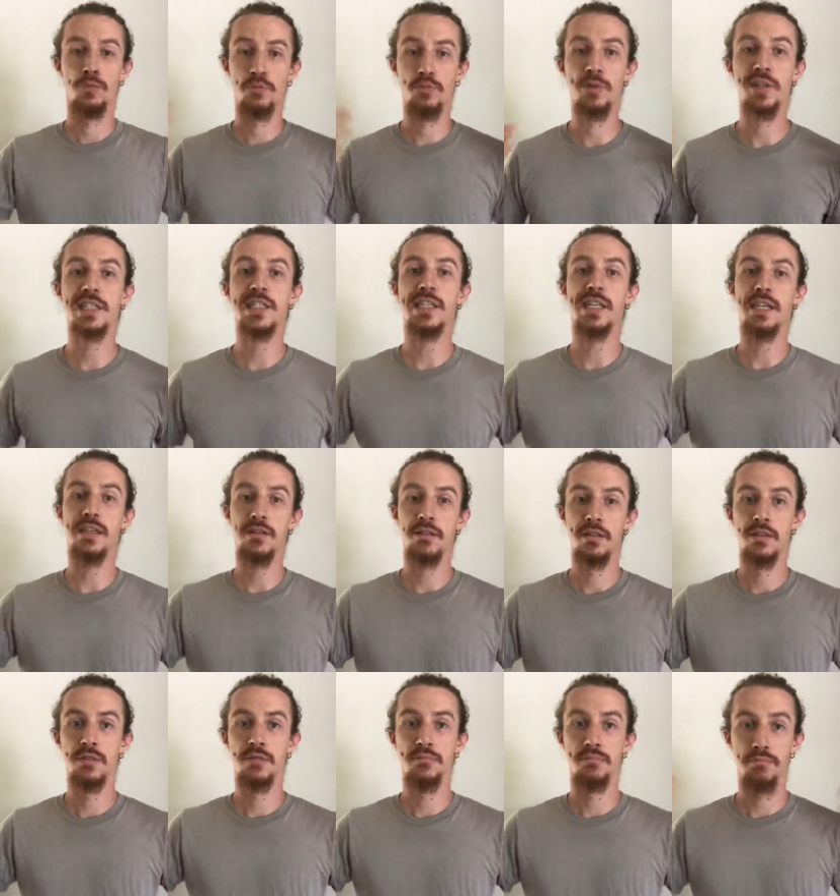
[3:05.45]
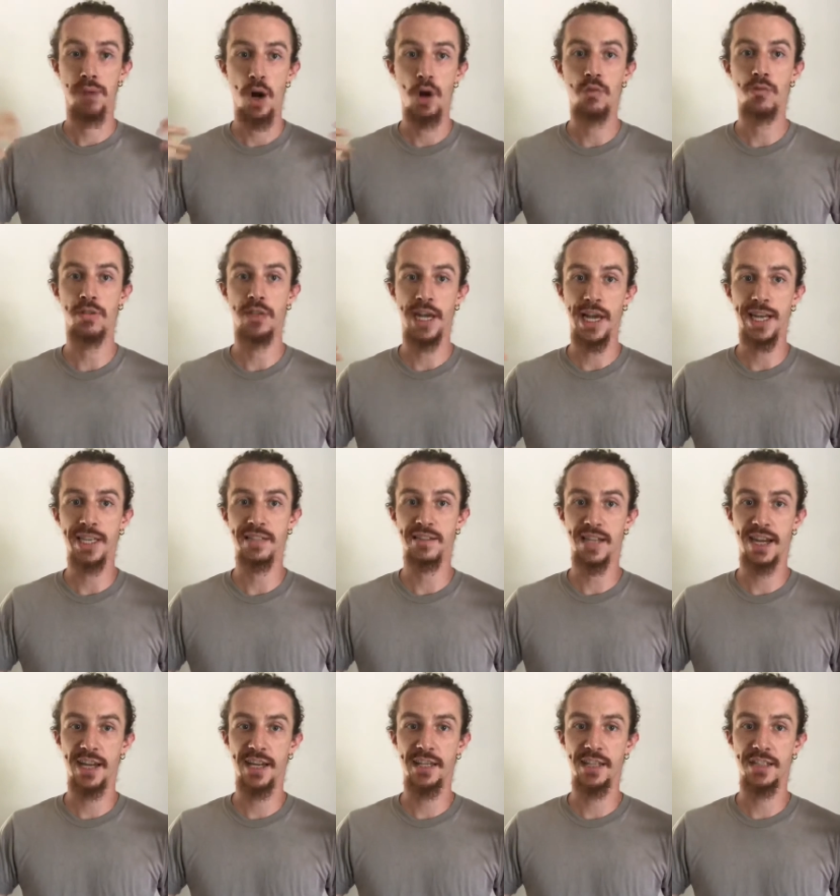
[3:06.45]
really potent
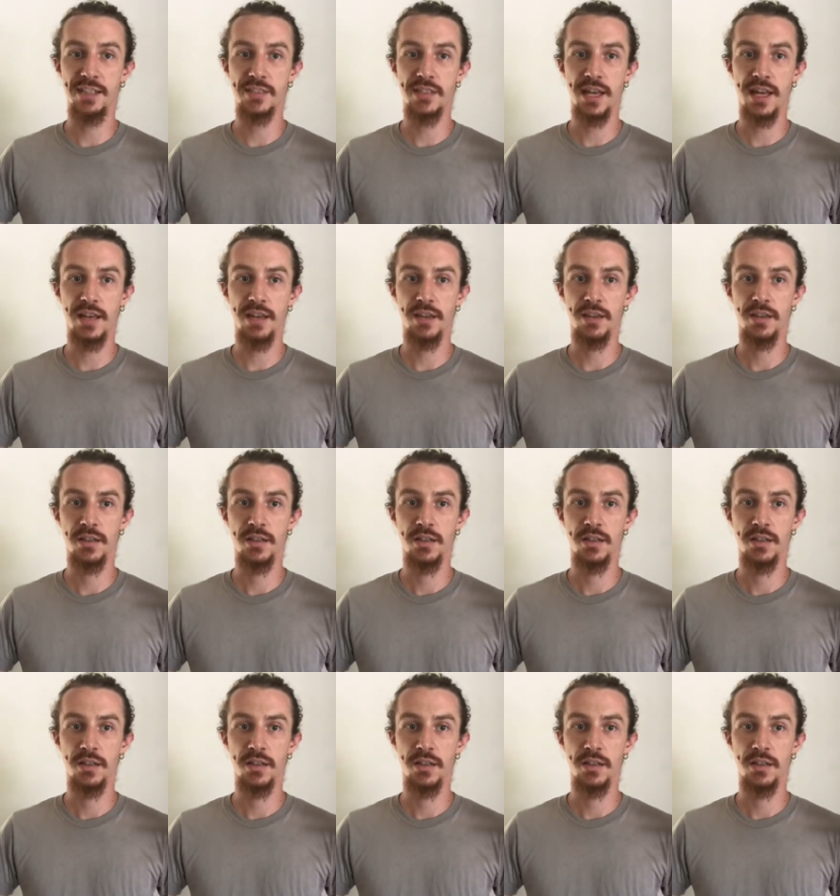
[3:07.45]
anxiety state.